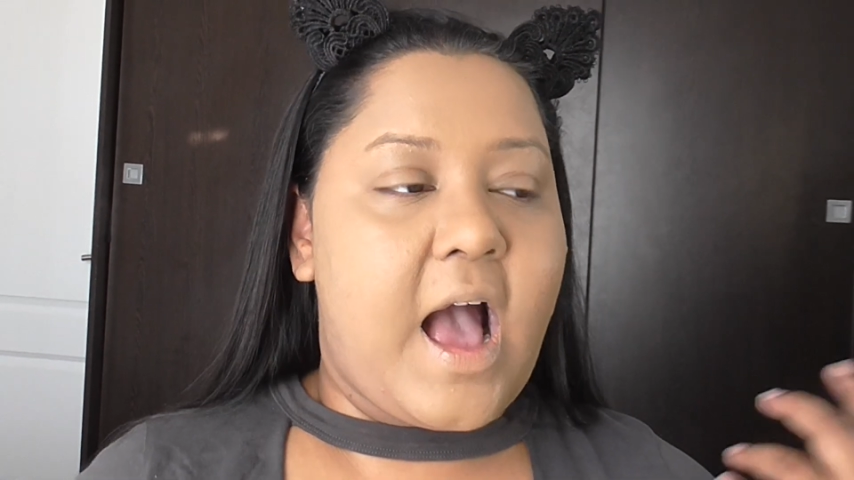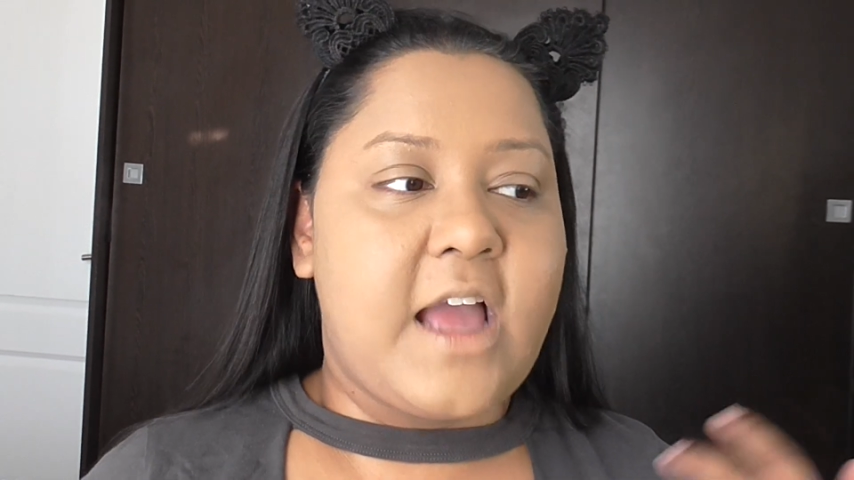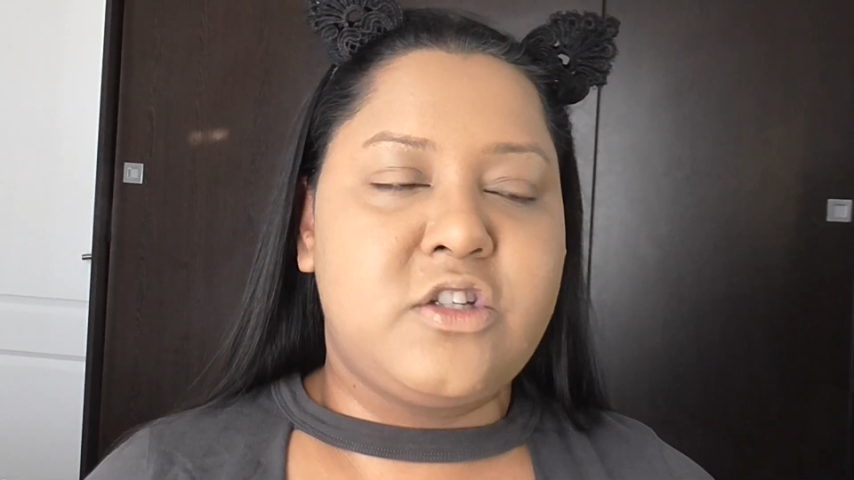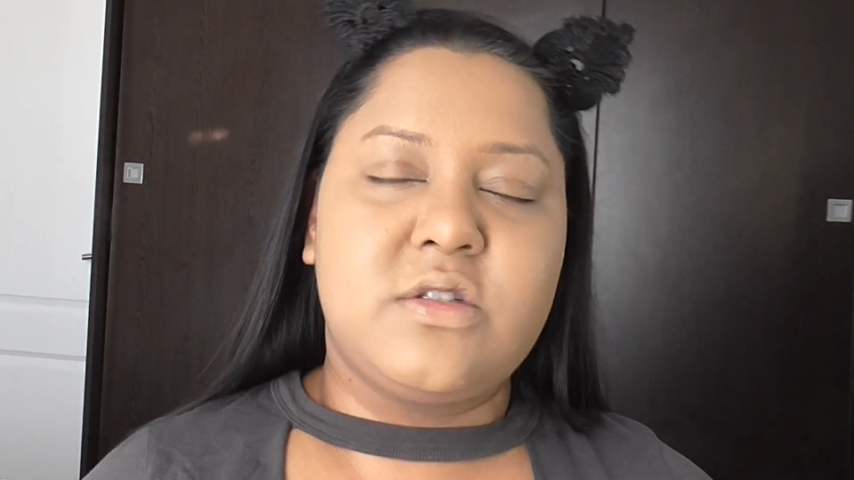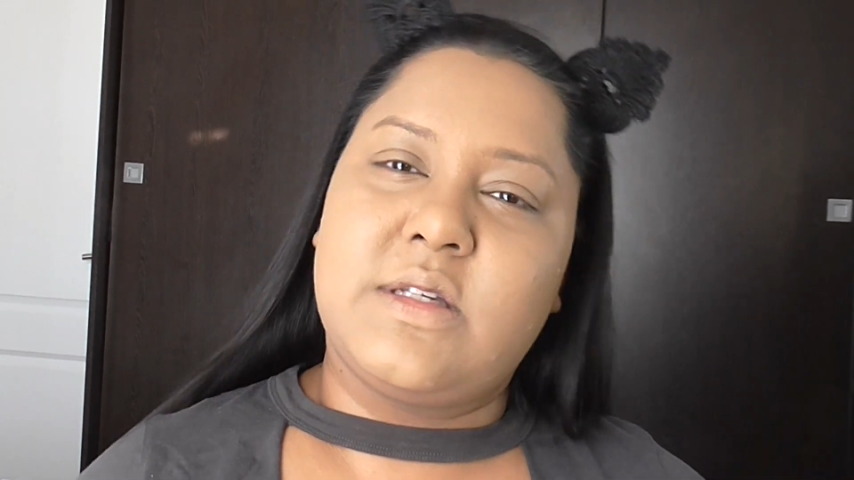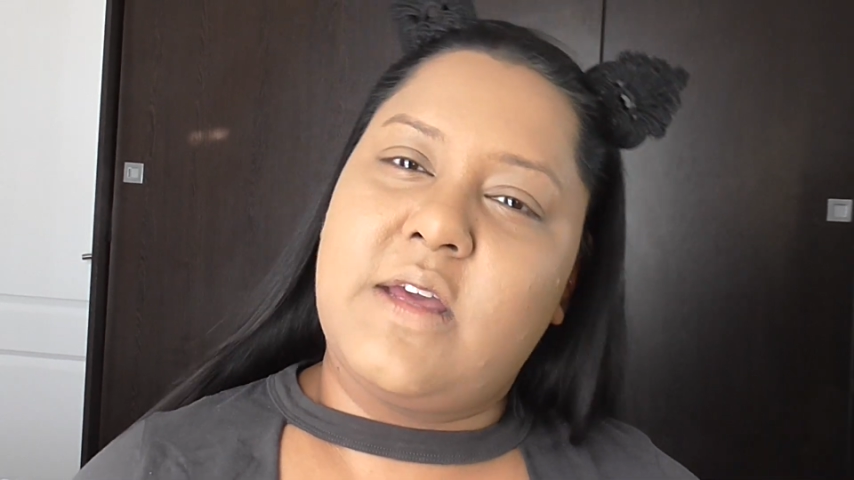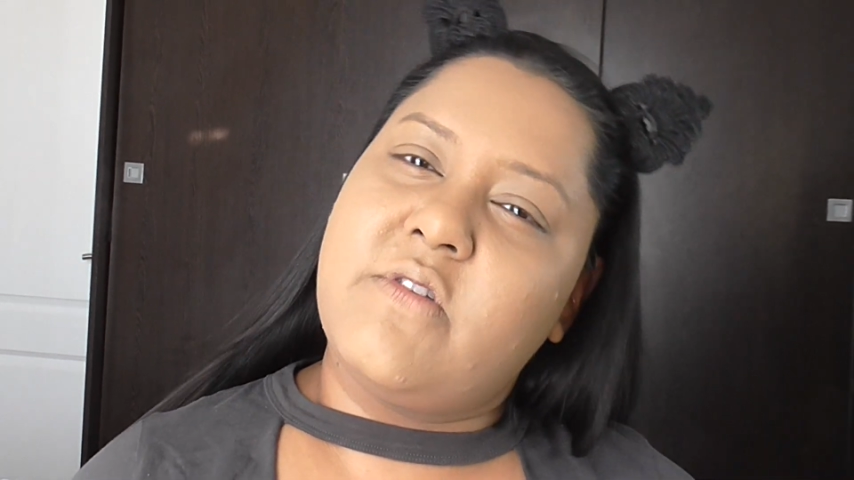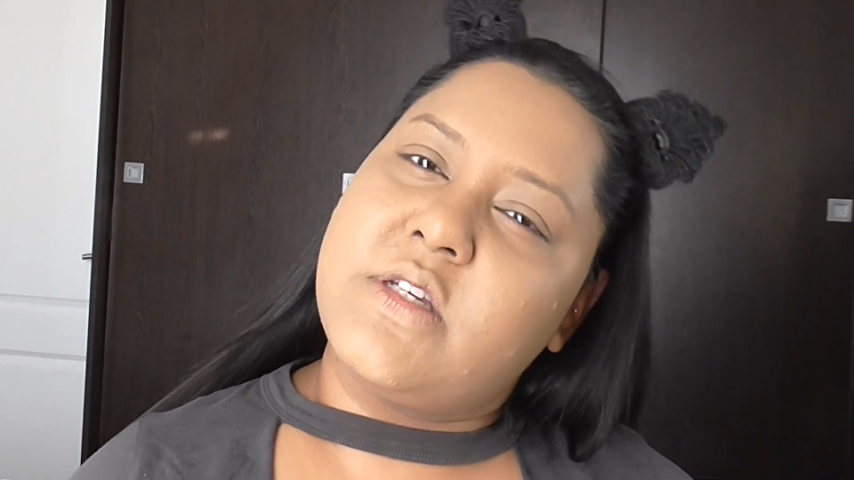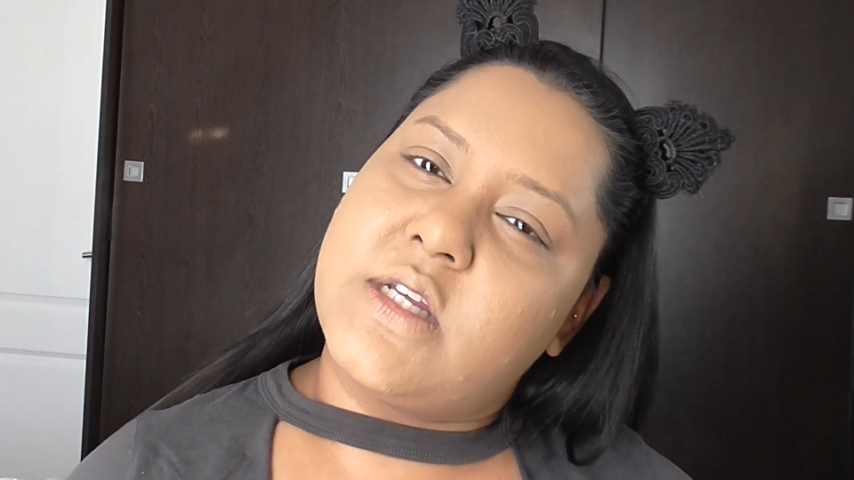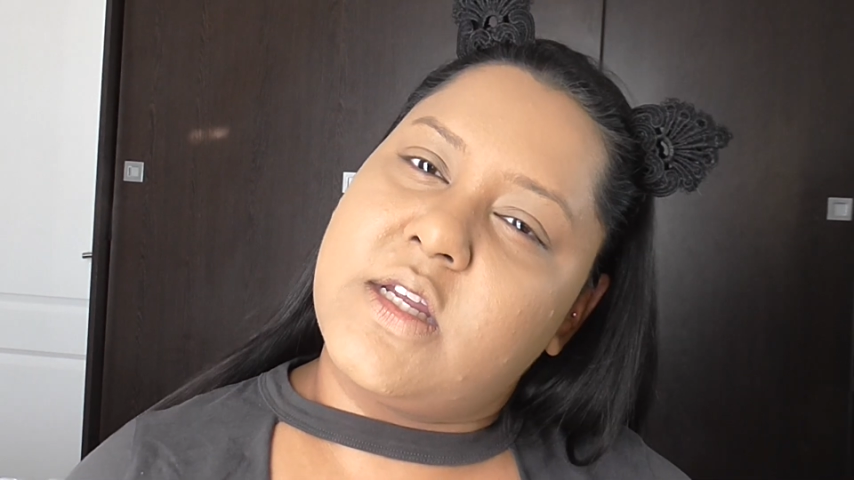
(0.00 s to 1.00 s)
I just
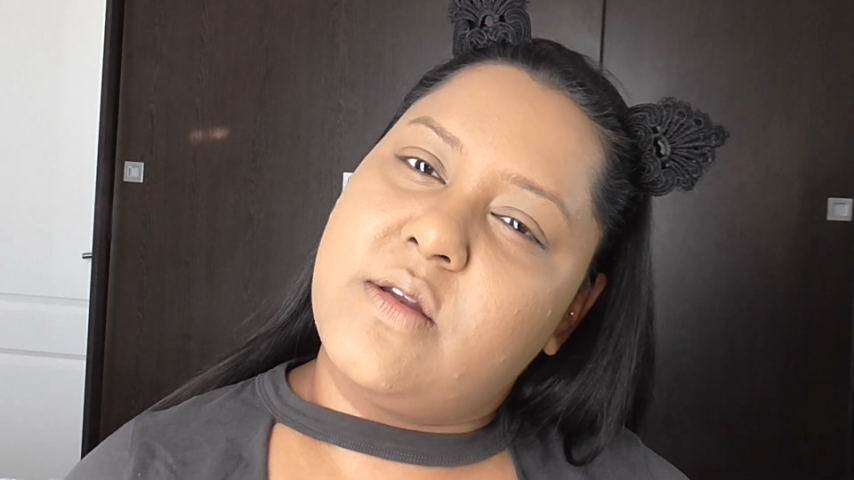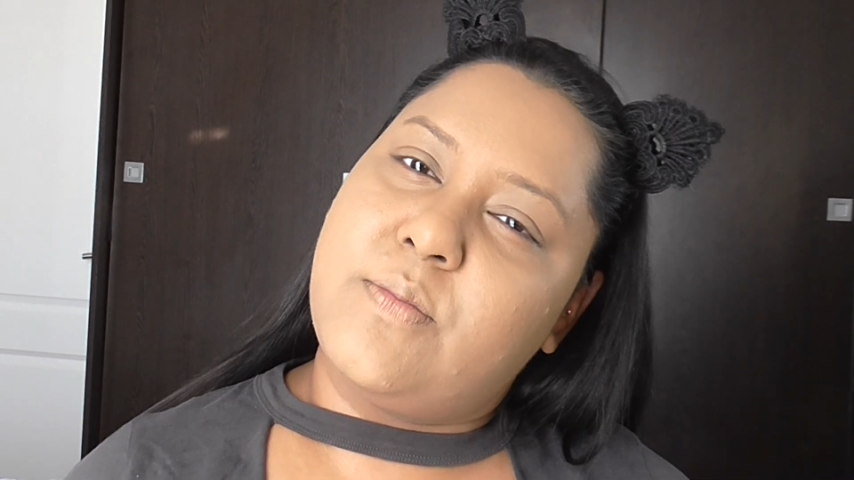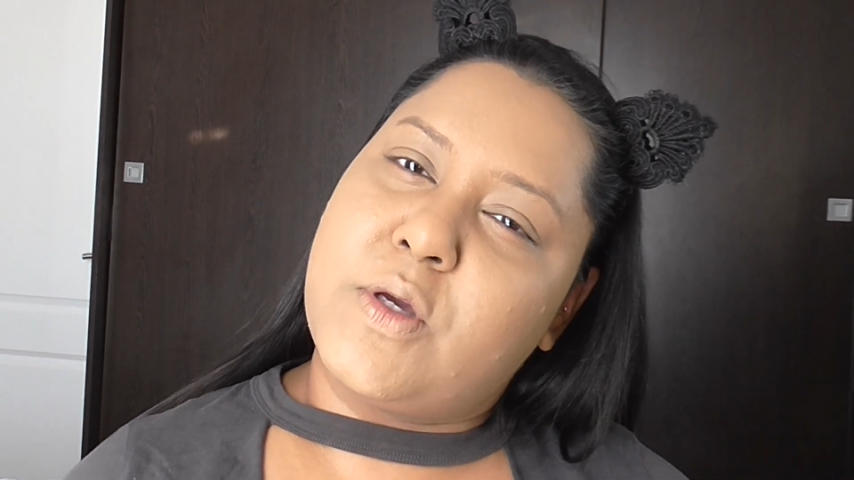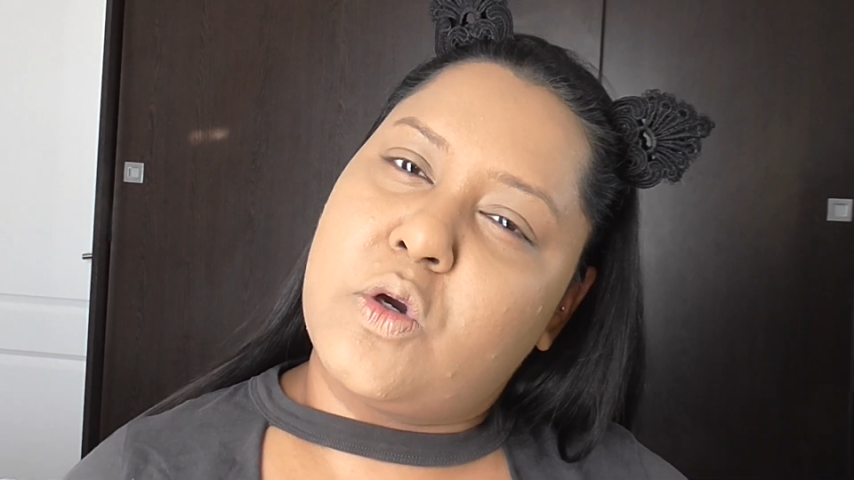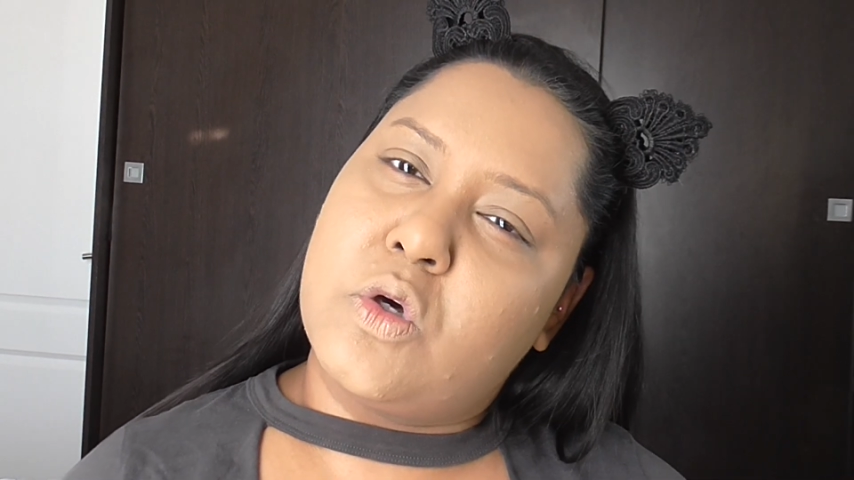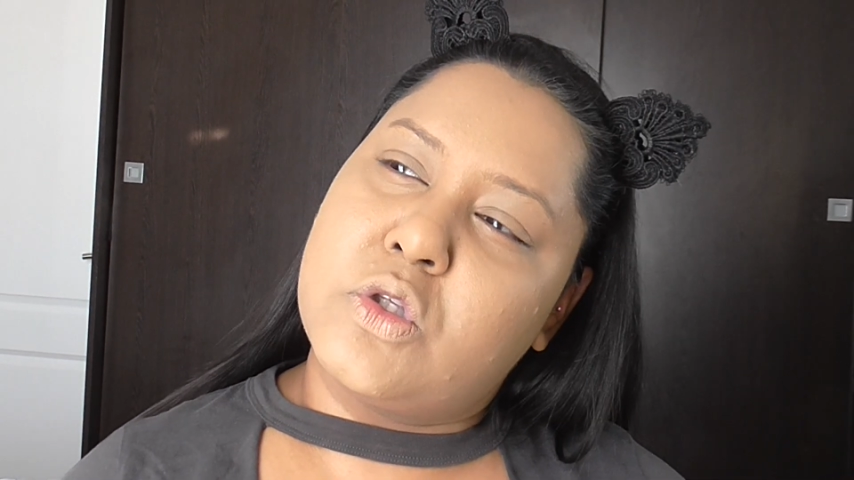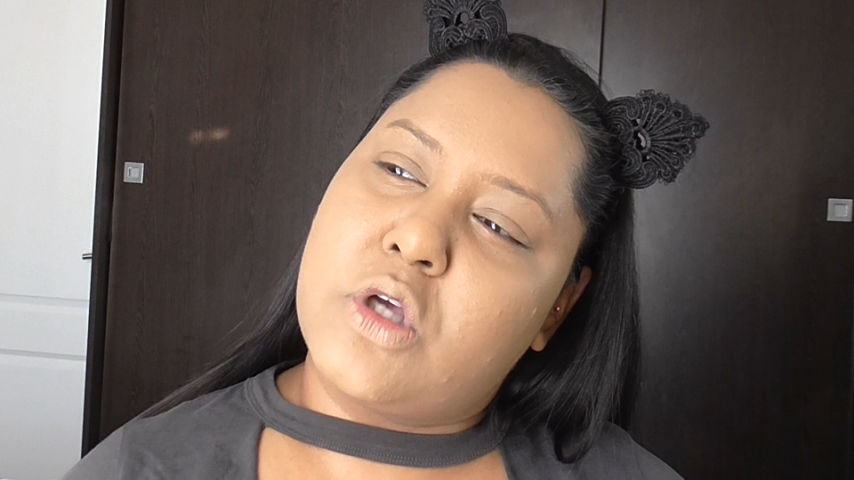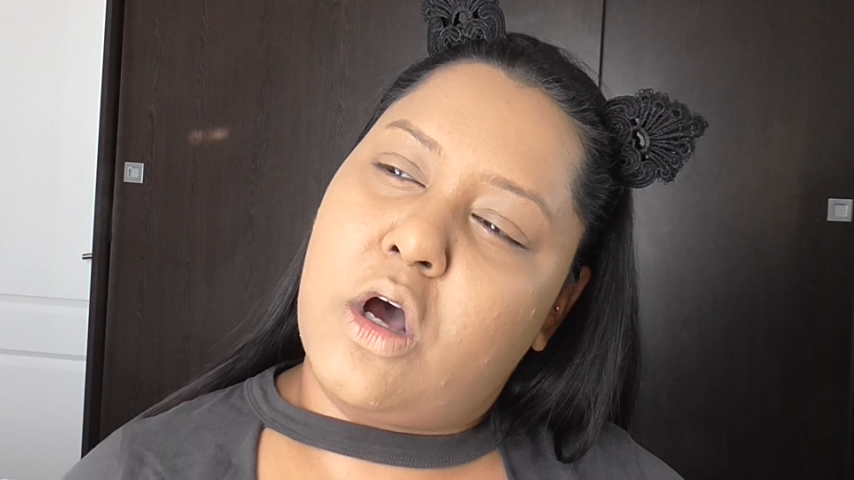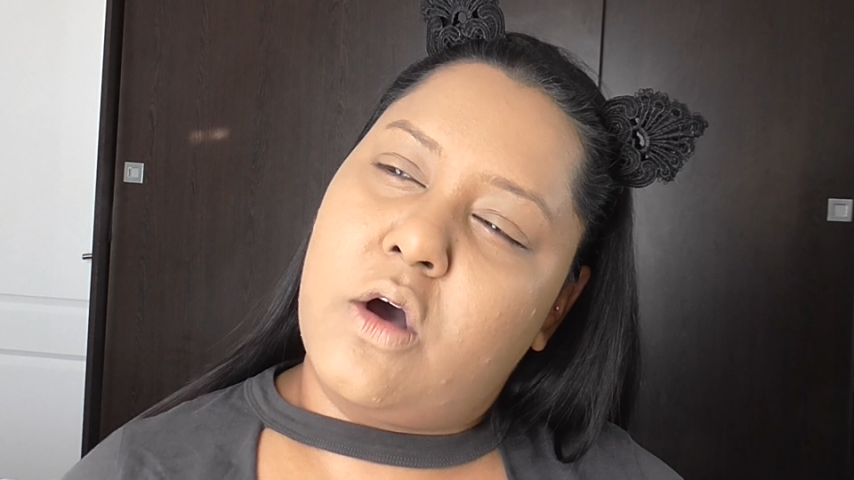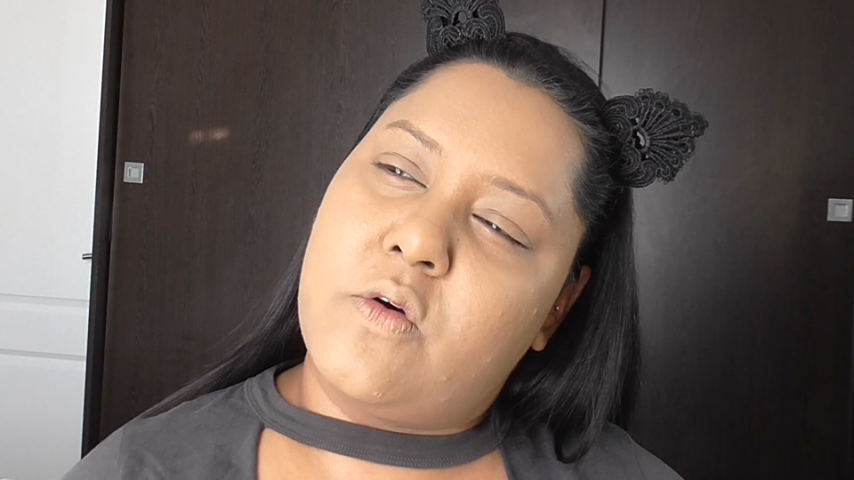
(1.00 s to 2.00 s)
never did it
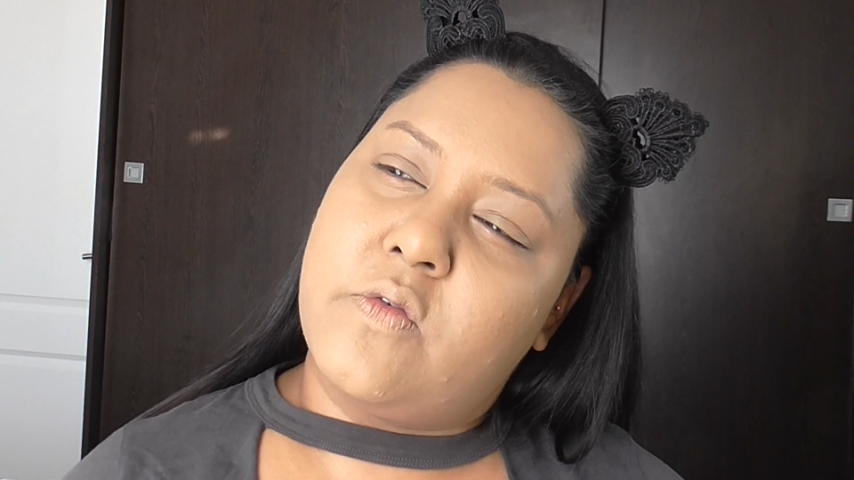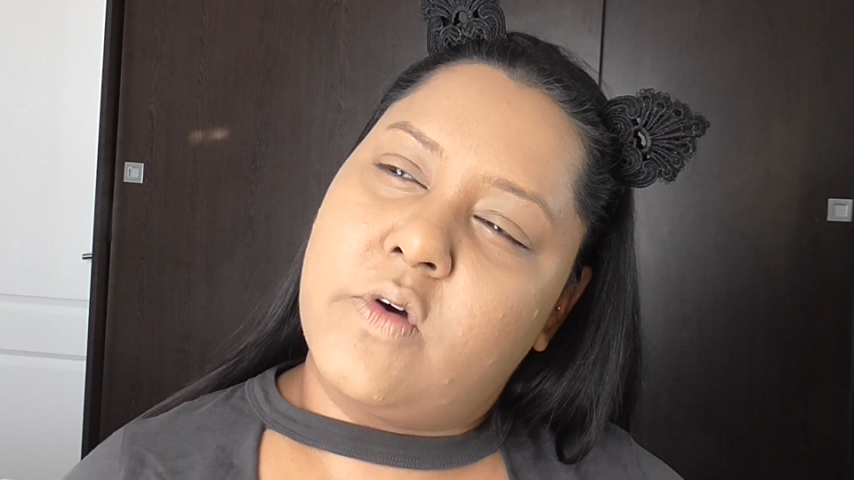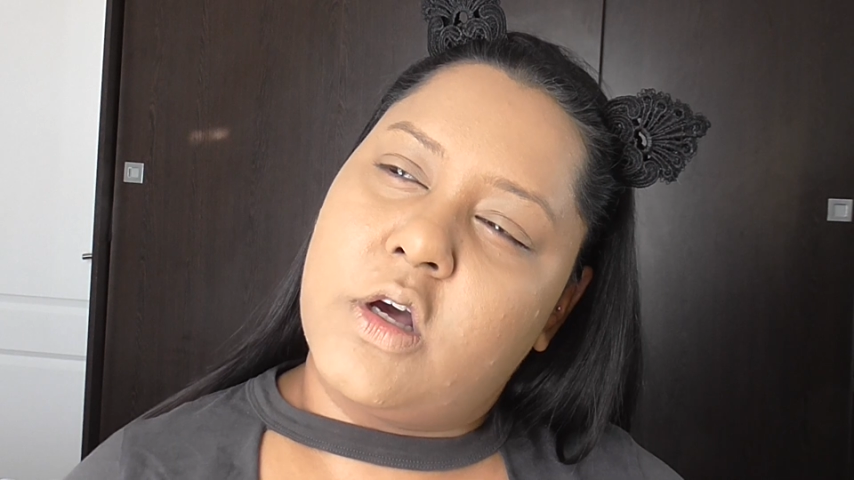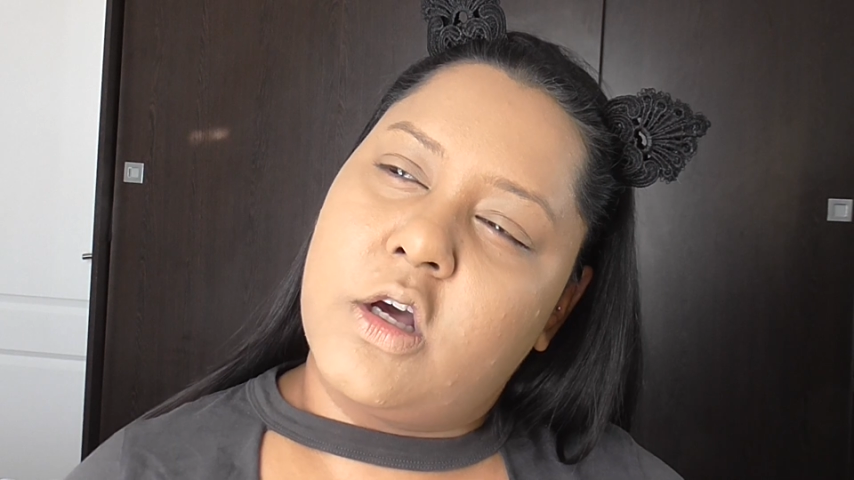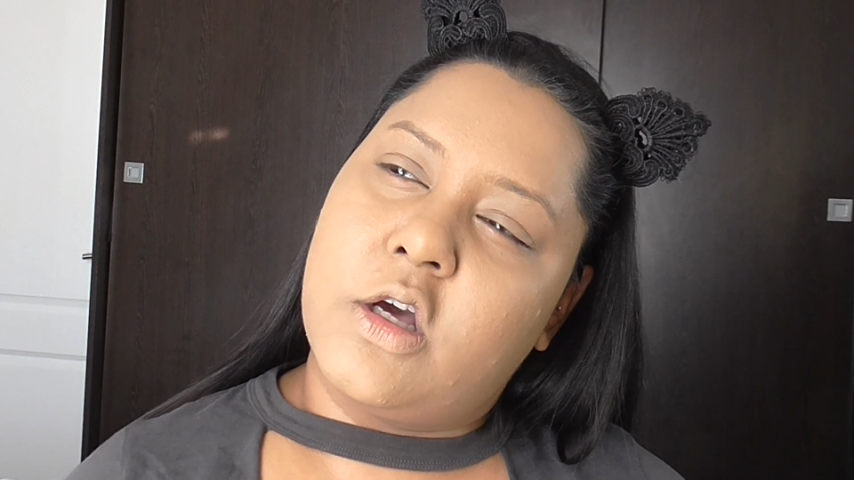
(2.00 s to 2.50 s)
because of